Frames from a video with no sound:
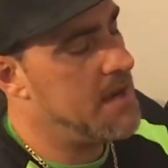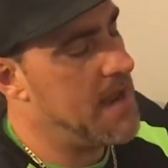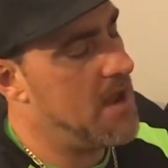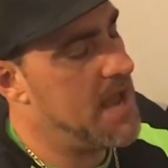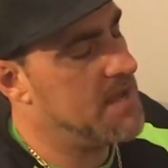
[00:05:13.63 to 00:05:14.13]

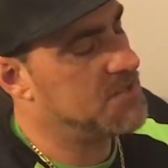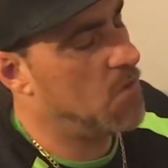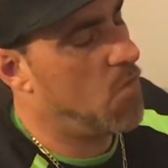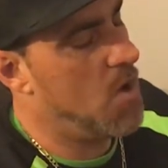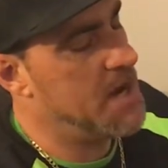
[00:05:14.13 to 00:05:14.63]
Now it has
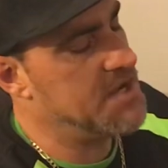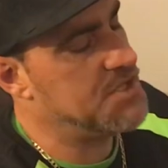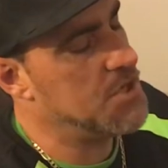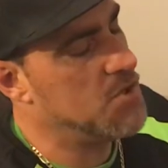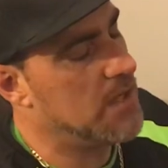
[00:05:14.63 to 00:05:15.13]
a 1
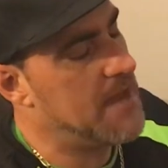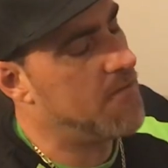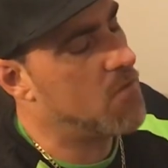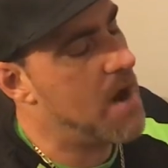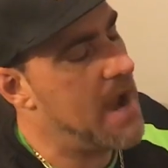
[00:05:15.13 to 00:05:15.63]
and 2
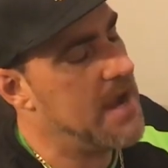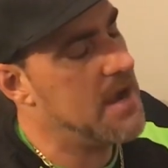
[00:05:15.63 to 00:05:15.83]
level right